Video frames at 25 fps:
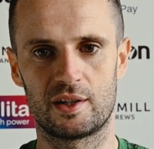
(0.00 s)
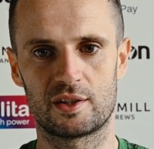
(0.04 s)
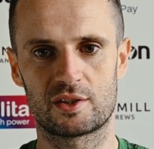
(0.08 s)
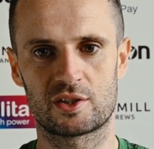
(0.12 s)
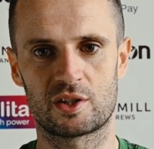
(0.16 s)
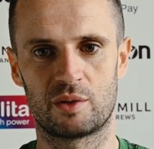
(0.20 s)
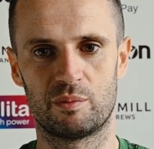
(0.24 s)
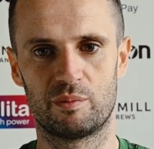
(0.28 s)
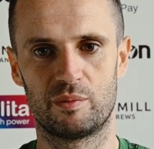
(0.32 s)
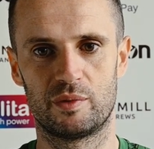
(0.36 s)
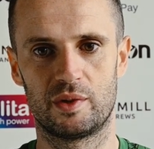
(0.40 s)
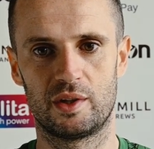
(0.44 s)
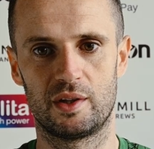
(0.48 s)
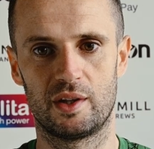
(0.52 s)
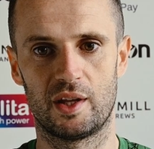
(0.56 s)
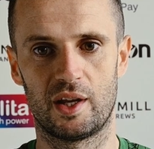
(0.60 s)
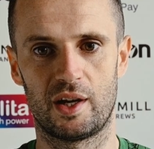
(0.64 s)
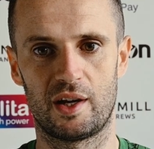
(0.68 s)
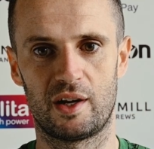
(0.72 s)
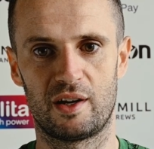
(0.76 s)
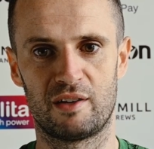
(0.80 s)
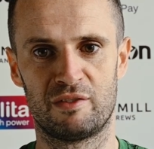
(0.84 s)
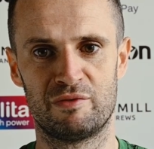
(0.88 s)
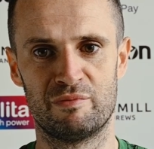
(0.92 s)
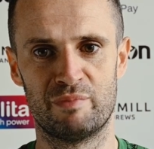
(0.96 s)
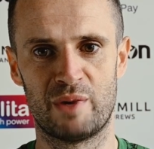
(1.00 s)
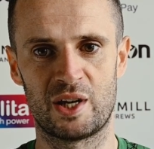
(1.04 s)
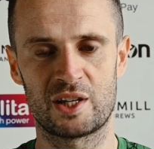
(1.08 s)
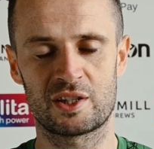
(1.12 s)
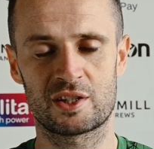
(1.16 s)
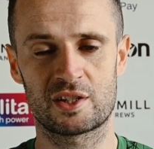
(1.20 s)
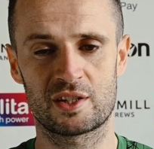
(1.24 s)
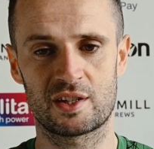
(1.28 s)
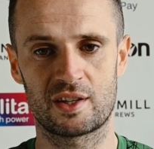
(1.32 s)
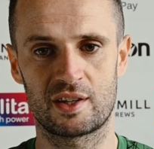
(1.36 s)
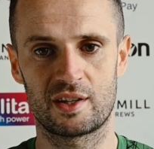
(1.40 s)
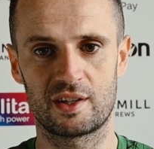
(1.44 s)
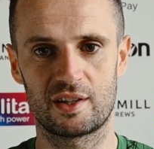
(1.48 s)
It's something that I've
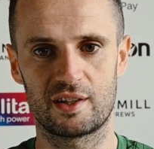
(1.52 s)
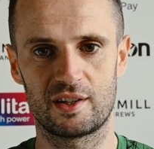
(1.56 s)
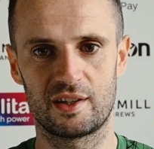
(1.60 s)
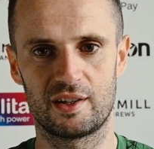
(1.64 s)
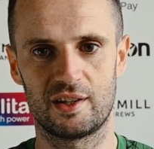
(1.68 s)
missed.